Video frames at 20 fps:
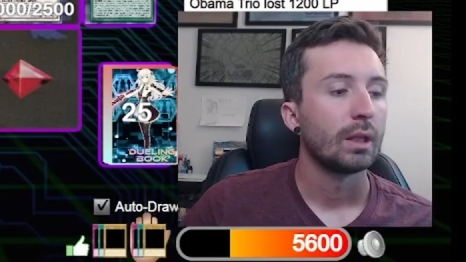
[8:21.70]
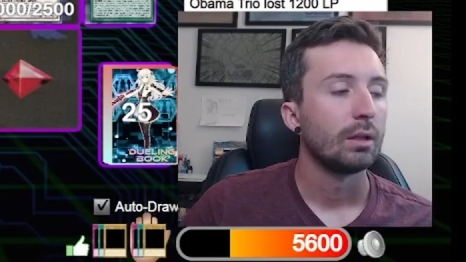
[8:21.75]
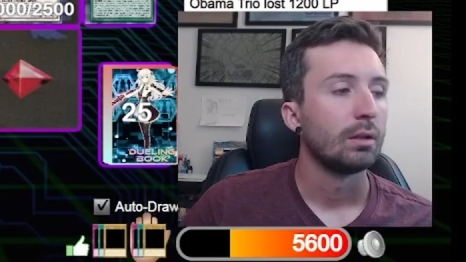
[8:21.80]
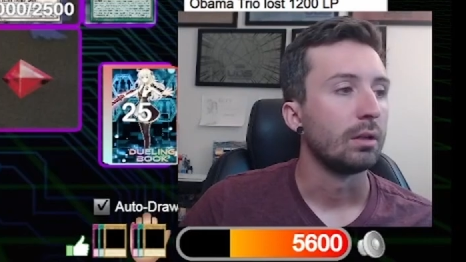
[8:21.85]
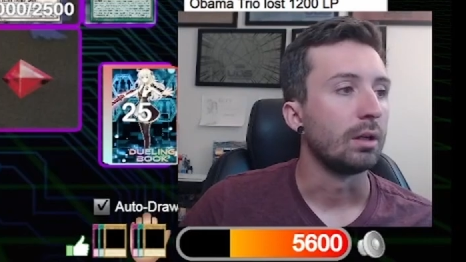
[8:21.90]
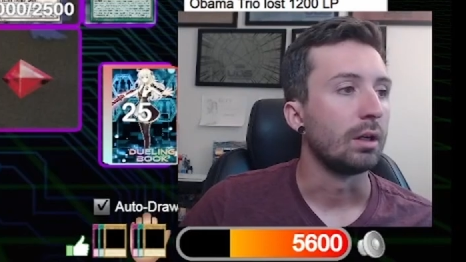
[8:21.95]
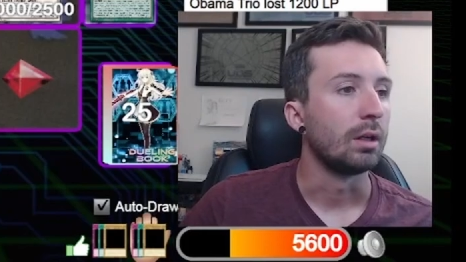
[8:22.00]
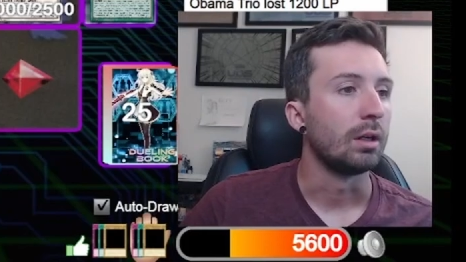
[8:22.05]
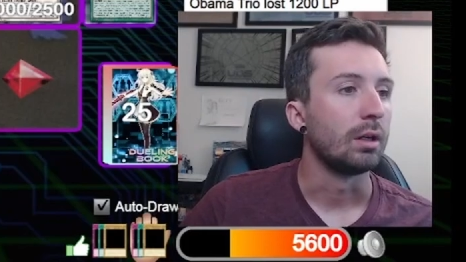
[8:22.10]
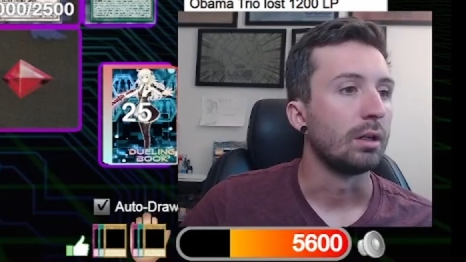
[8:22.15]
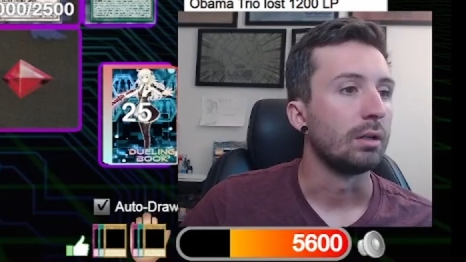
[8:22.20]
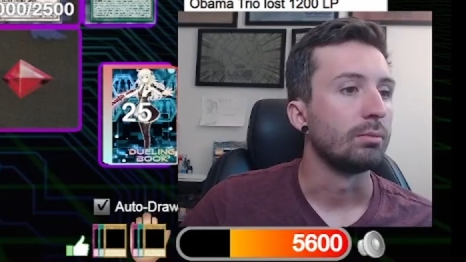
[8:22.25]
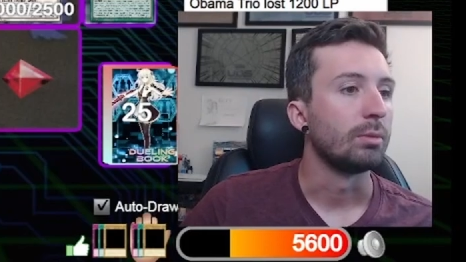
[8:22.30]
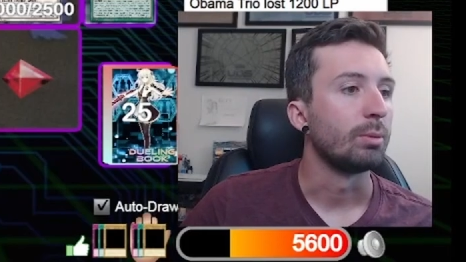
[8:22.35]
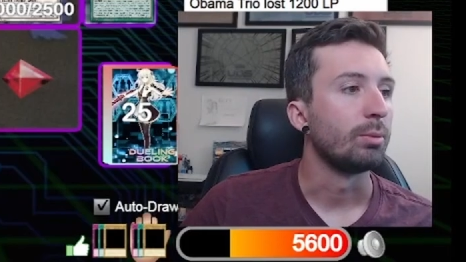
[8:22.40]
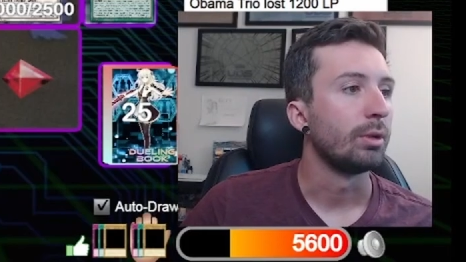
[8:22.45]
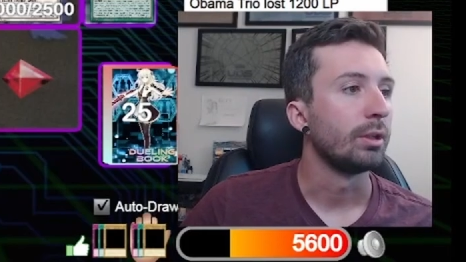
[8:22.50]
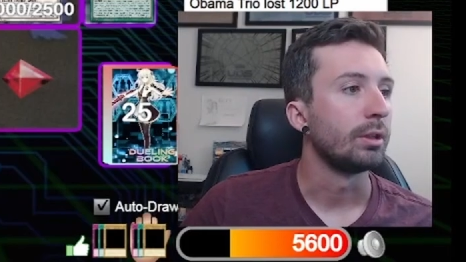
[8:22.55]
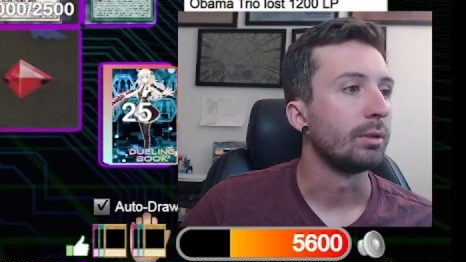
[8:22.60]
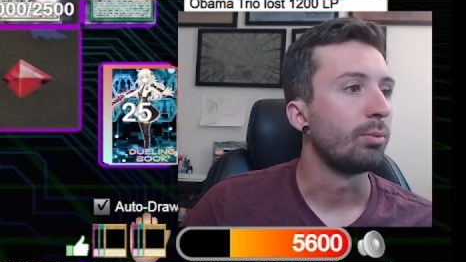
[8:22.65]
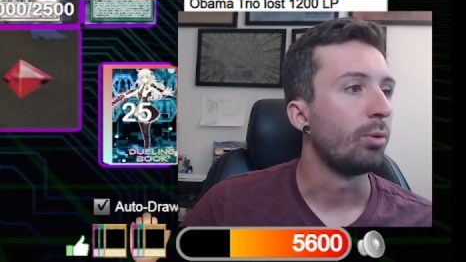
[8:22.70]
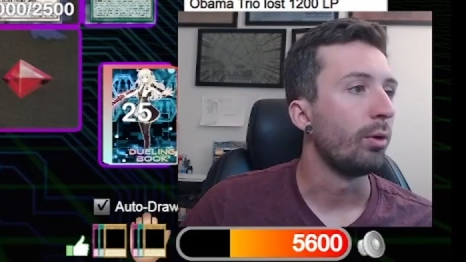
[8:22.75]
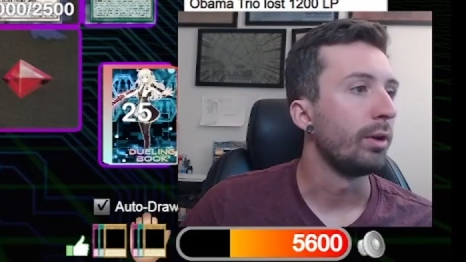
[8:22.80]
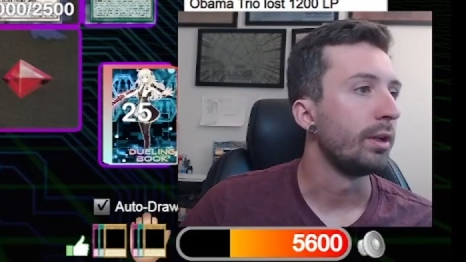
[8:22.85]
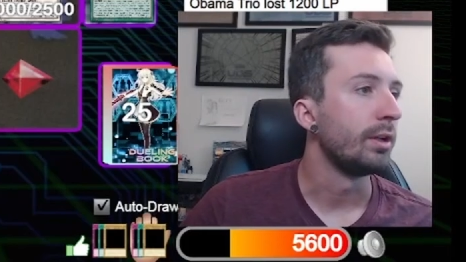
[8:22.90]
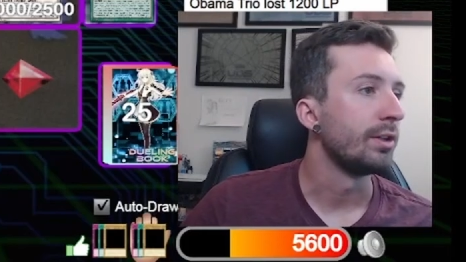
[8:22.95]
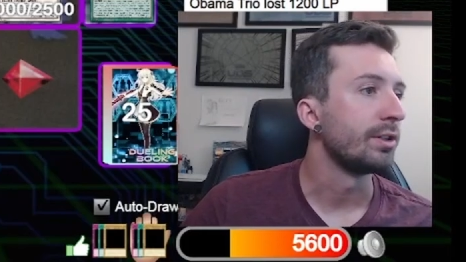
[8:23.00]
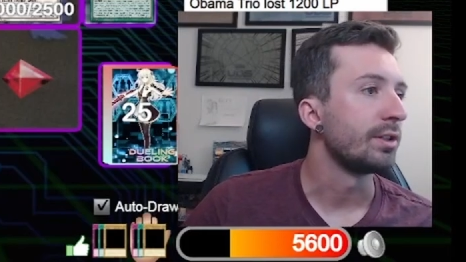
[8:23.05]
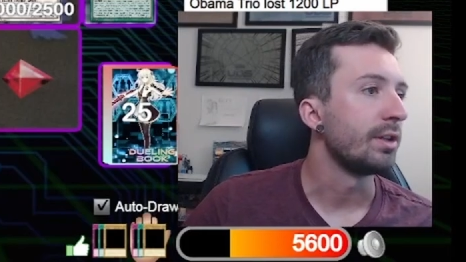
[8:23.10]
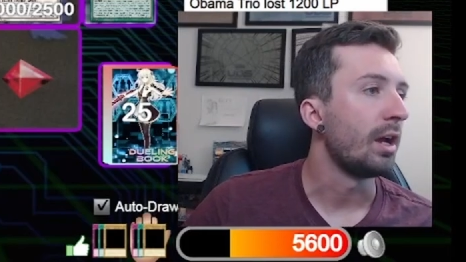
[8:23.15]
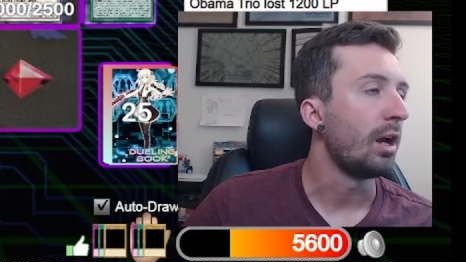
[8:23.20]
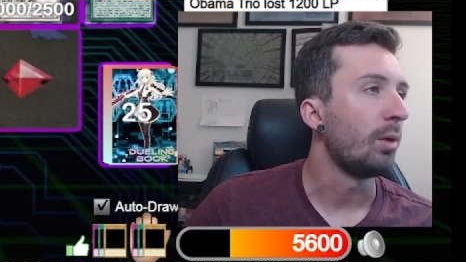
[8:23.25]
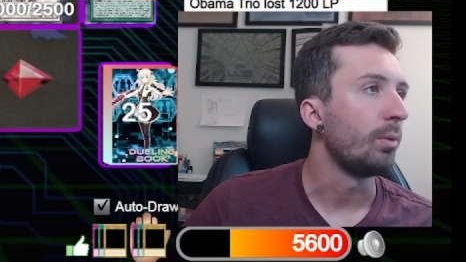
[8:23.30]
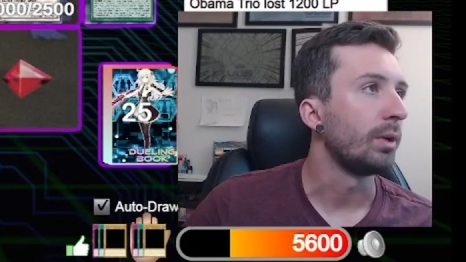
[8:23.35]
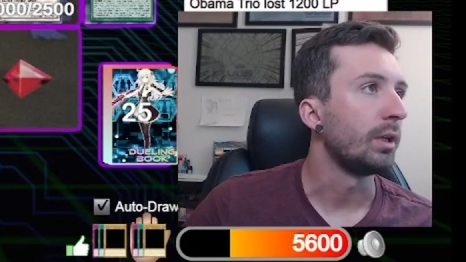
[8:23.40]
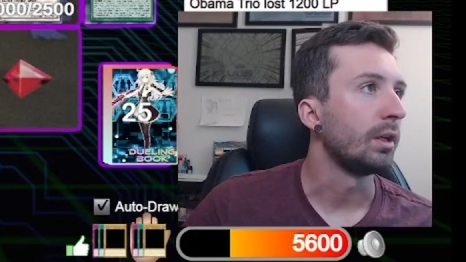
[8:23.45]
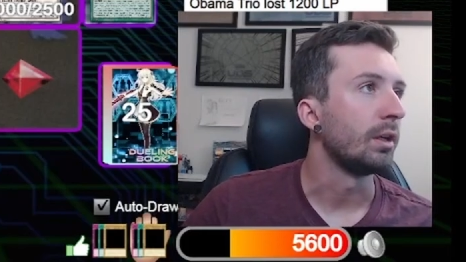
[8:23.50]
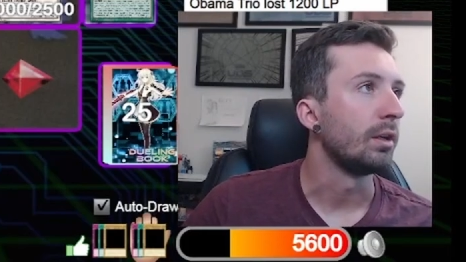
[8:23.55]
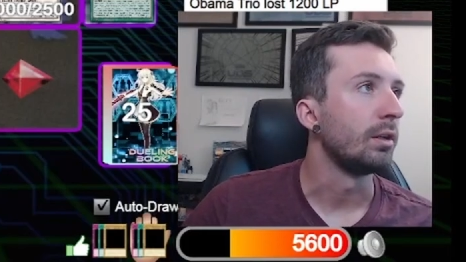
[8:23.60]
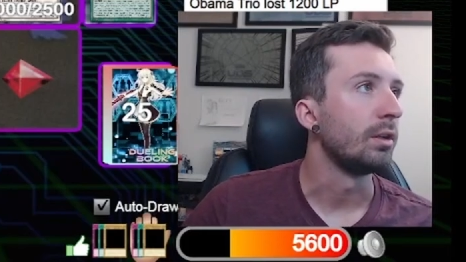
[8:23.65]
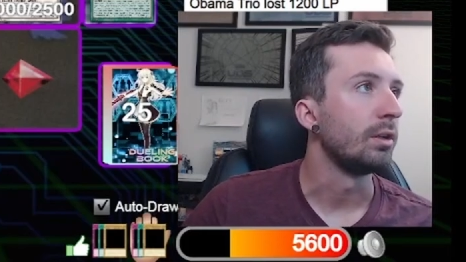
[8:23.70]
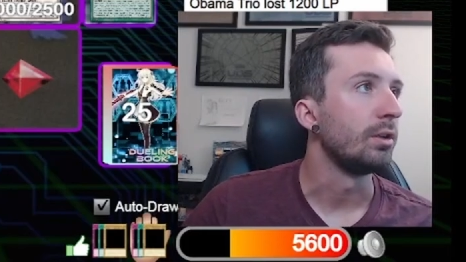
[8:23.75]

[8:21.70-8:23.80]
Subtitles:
But the point is, now we can